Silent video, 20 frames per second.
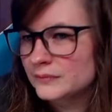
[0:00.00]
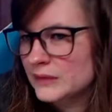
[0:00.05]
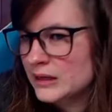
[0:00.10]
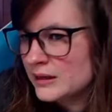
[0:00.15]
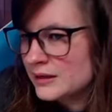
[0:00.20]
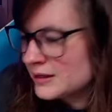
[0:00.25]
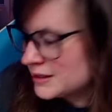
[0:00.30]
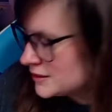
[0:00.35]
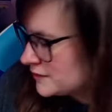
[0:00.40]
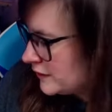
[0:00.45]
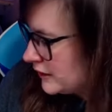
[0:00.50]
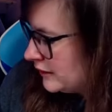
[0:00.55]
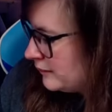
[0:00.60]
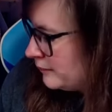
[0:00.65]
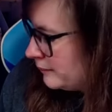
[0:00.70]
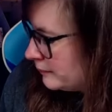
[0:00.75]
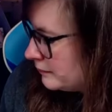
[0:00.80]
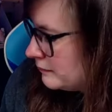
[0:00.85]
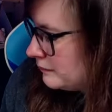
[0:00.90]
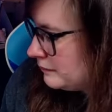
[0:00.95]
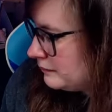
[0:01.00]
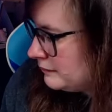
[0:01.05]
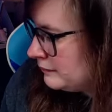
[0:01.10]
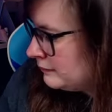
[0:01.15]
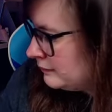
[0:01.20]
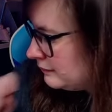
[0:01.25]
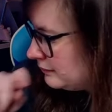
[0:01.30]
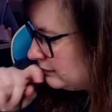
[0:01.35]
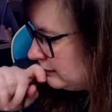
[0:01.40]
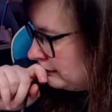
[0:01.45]
It's
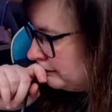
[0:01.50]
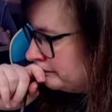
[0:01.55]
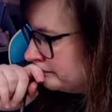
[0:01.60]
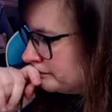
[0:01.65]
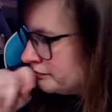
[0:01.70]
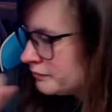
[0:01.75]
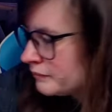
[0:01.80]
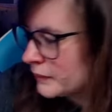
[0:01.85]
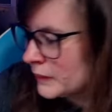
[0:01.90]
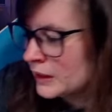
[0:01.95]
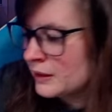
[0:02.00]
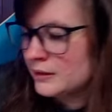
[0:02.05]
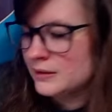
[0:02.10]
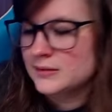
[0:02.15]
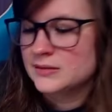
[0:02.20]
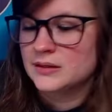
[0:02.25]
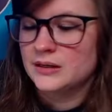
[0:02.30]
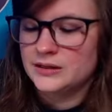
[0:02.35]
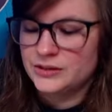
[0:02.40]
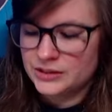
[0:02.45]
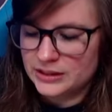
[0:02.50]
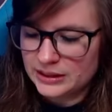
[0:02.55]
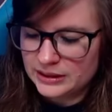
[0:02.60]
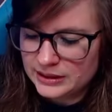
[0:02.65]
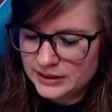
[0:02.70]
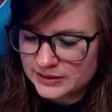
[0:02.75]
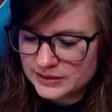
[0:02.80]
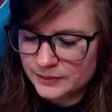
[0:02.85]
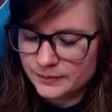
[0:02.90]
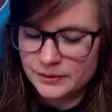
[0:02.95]
fun. Sorry, chat, I need to
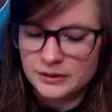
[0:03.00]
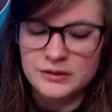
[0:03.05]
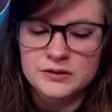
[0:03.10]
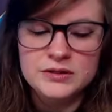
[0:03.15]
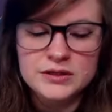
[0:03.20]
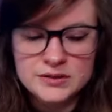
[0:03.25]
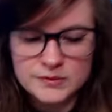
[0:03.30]
step away just